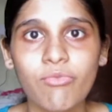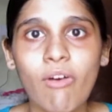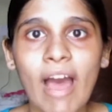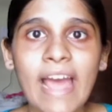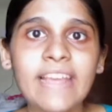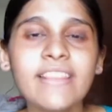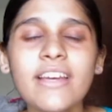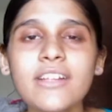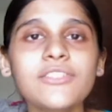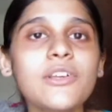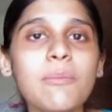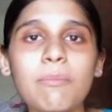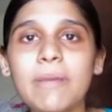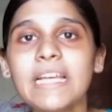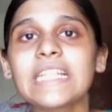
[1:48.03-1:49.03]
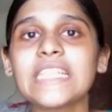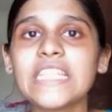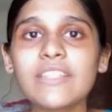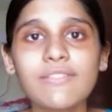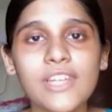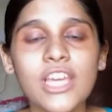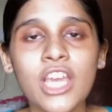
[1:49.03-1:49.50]
why there's a big
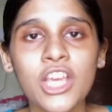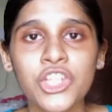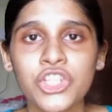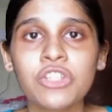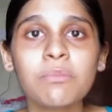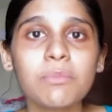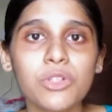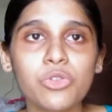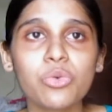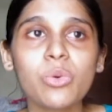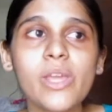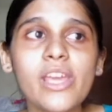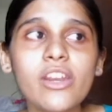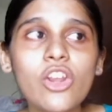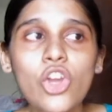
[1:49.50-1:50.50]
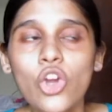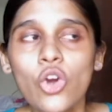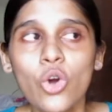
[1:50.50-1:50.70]
deviation between